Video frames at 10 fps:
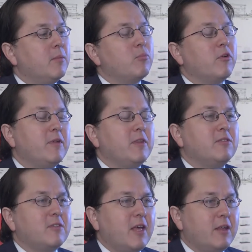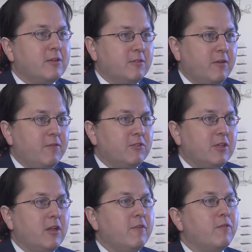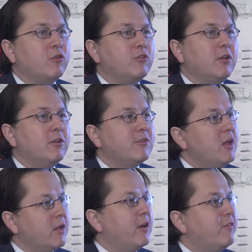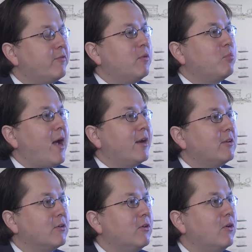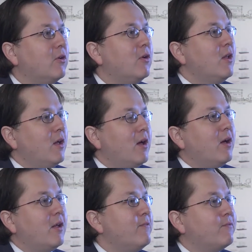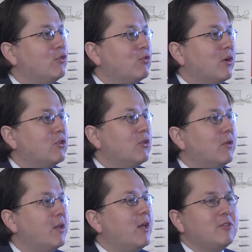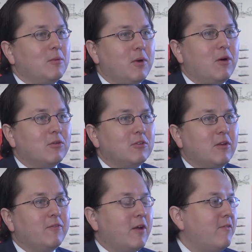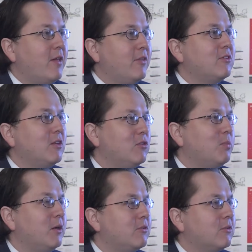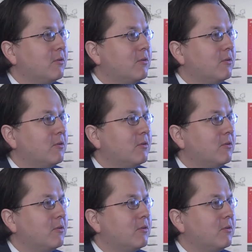improving the aesthetics of the city versus kind of the practical uh, infrastructure, the nuts and bolts of, of how the city is built? knows